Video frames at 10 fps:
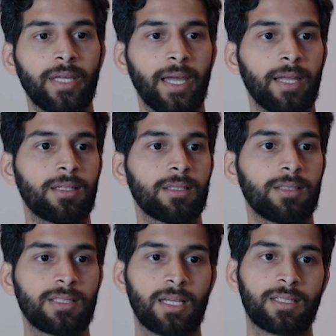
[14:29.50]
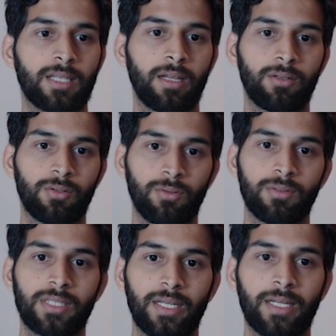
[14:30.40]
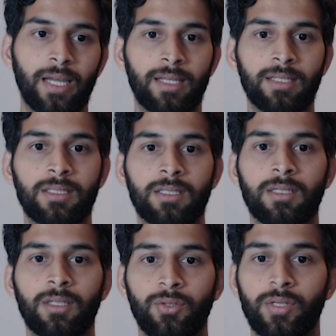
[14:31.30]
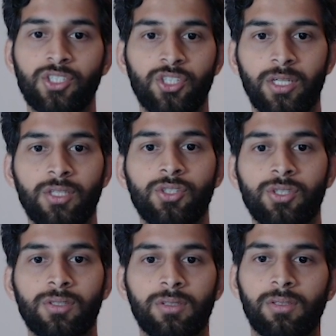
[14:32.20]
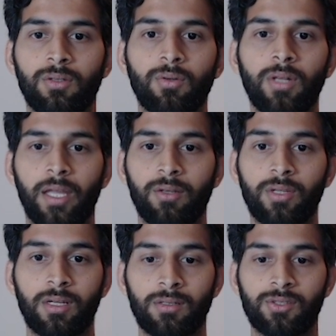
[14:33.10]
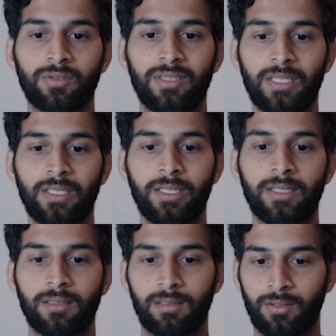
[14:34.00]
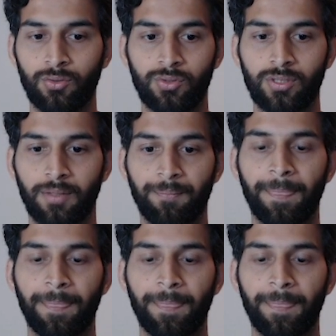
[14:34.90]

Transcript: at this assigned roles, it has, you can change the role and you can also delete the user.